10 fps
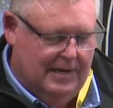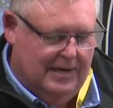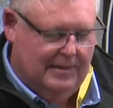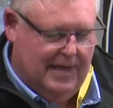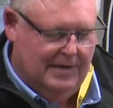A
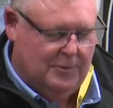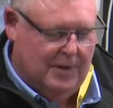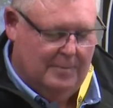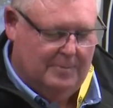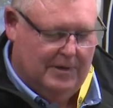lacewing
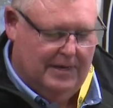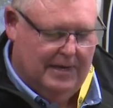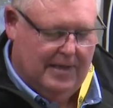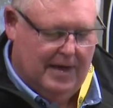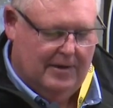opaline
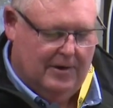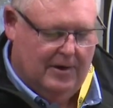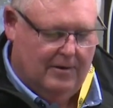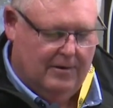yellow cock,